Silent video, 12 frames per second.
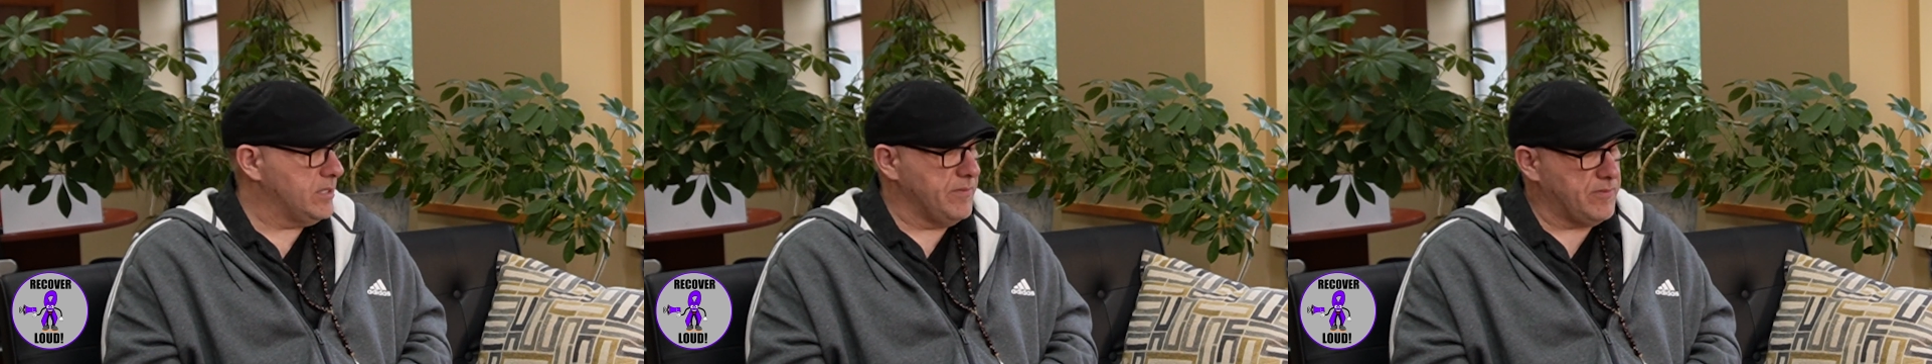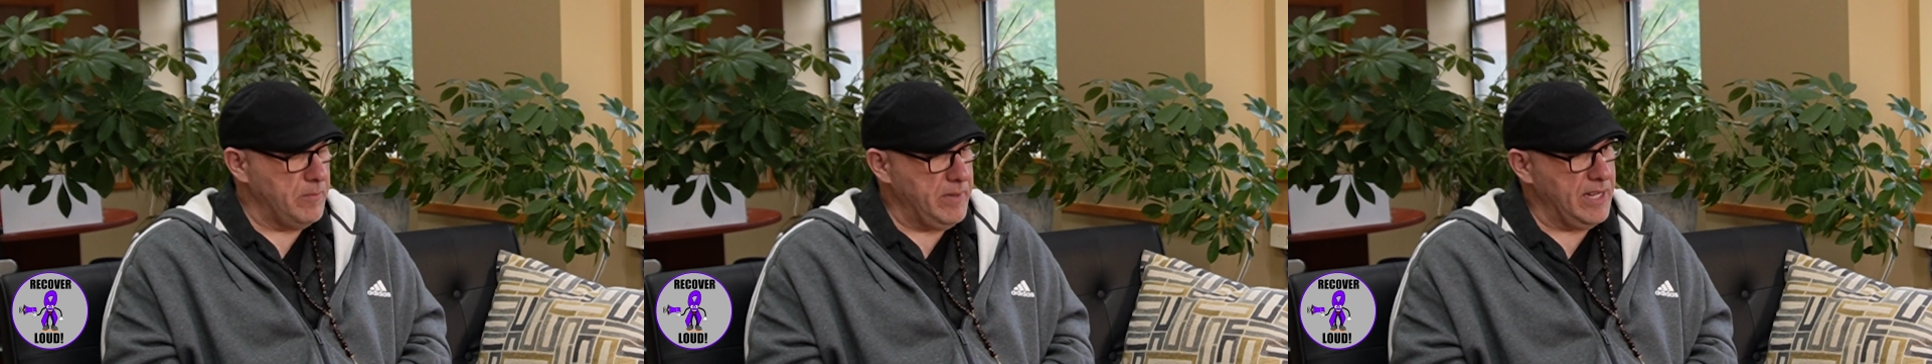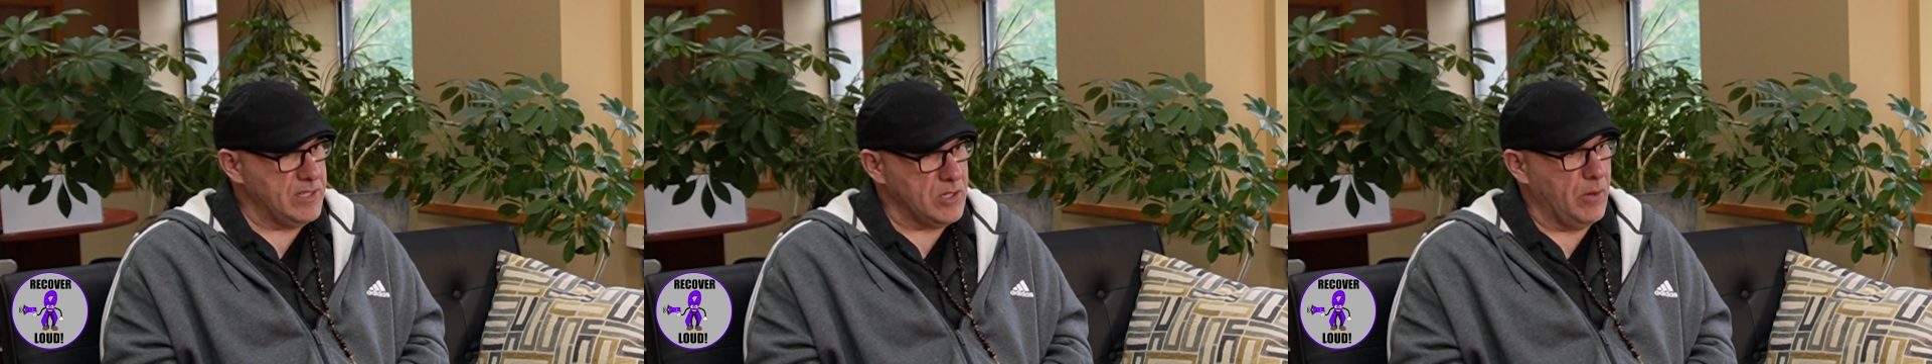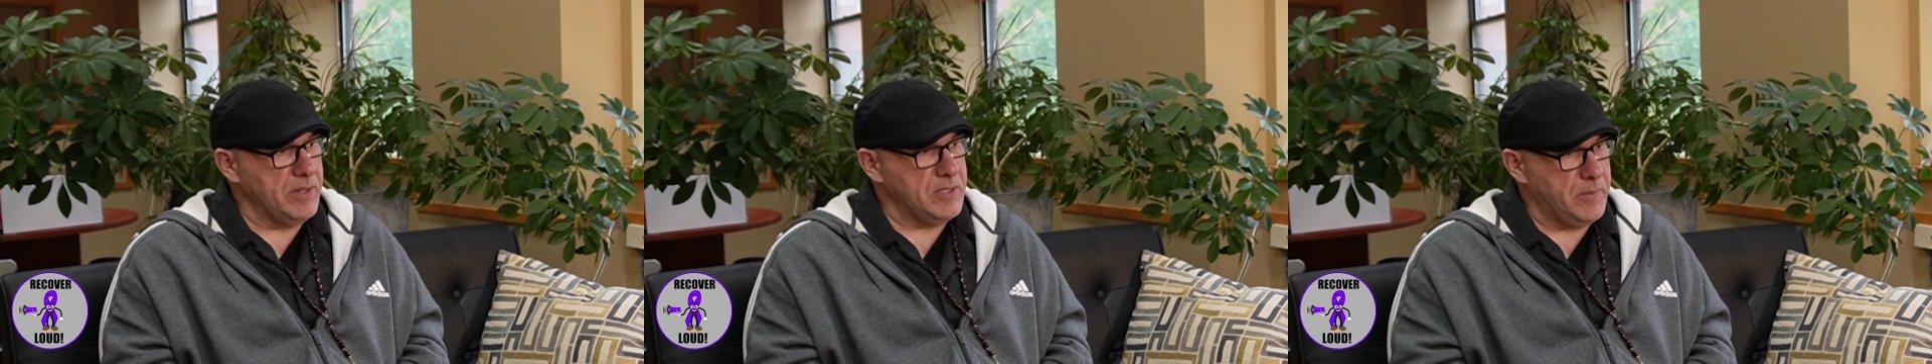For me, it's
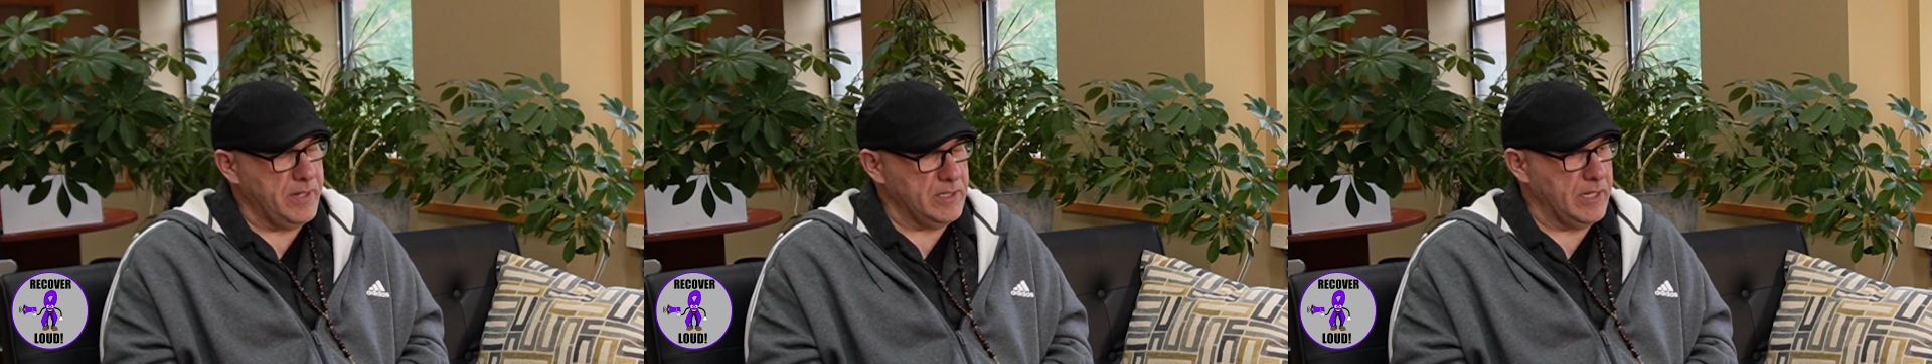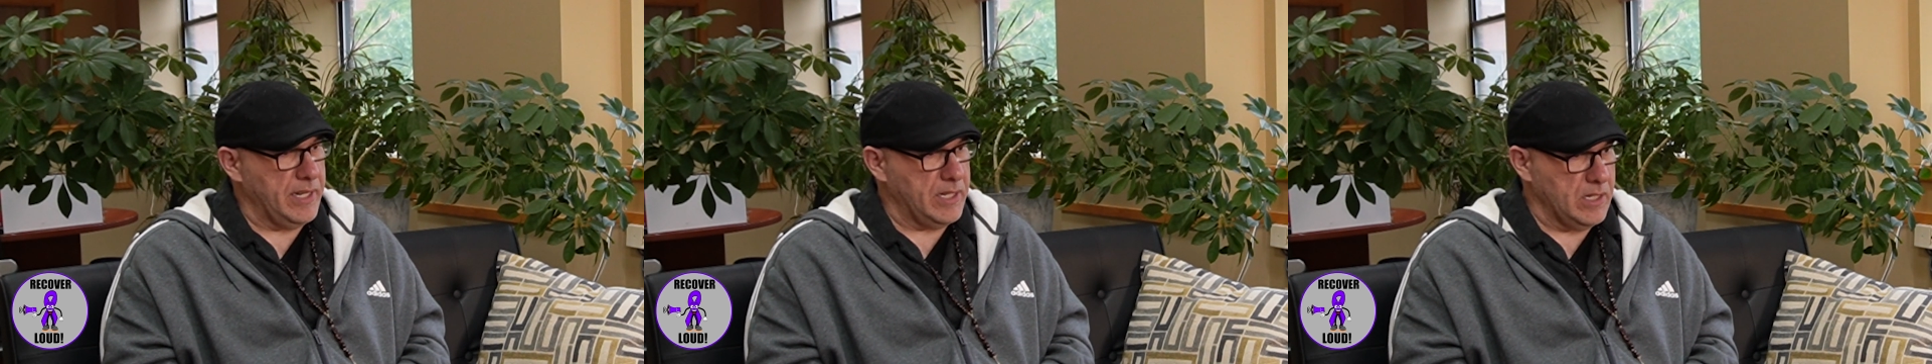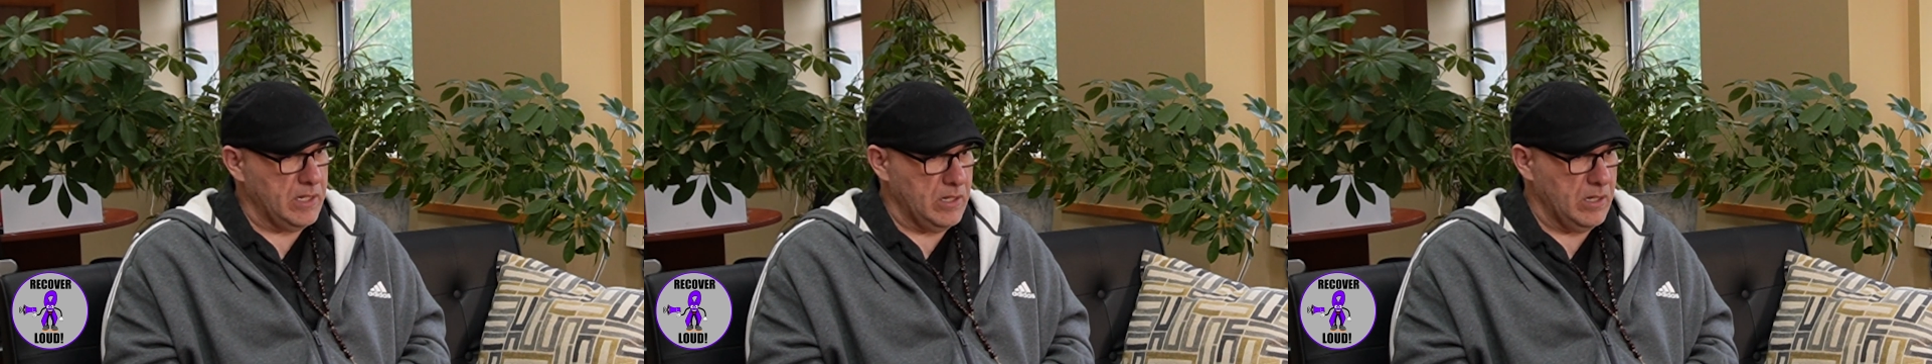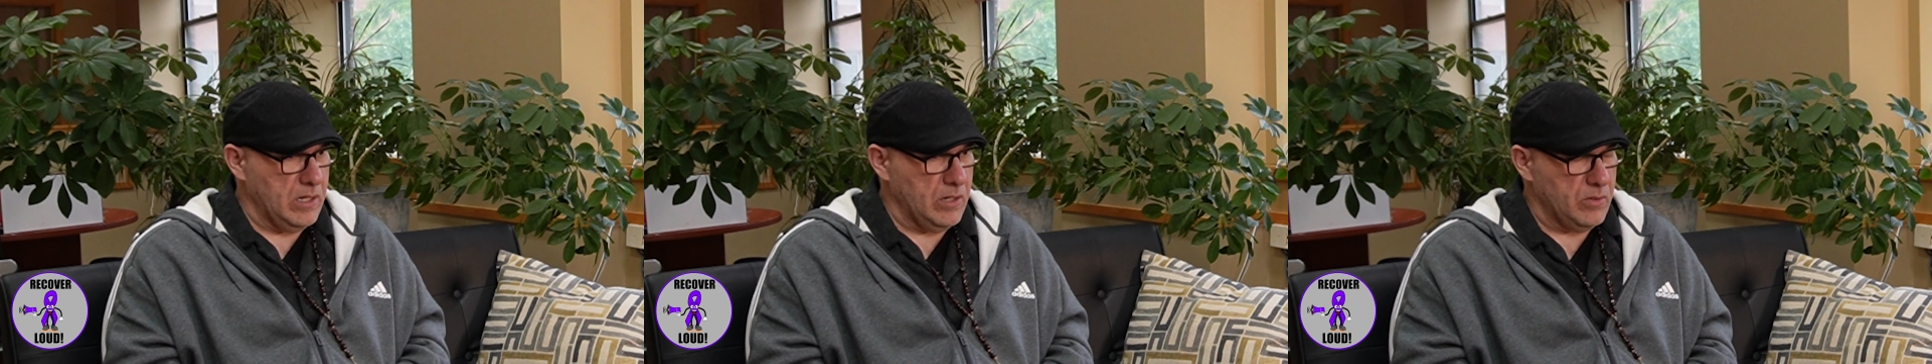always been like
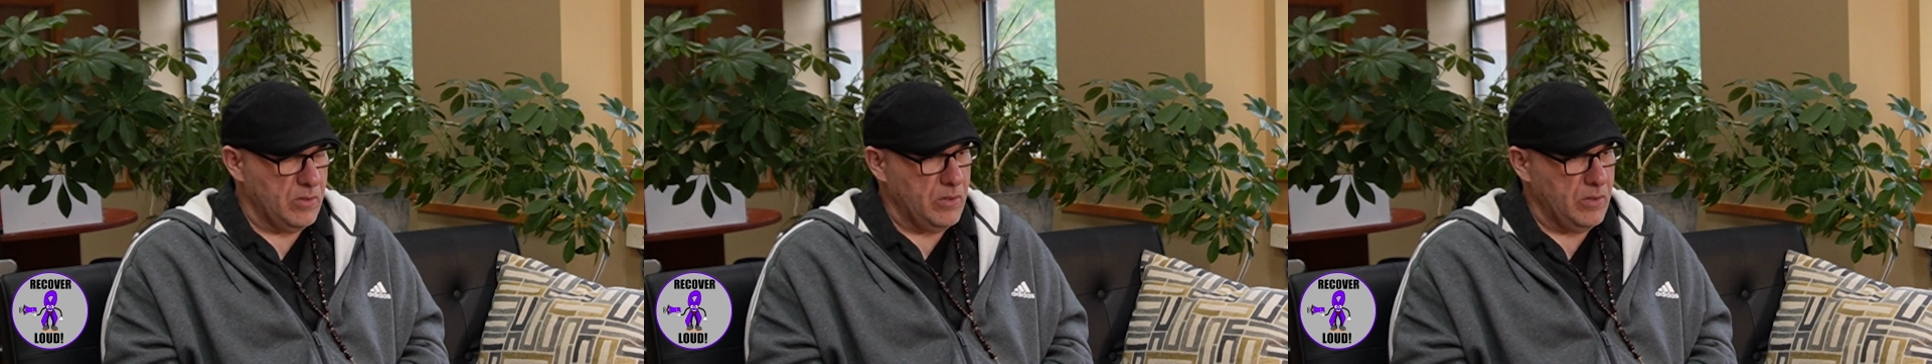a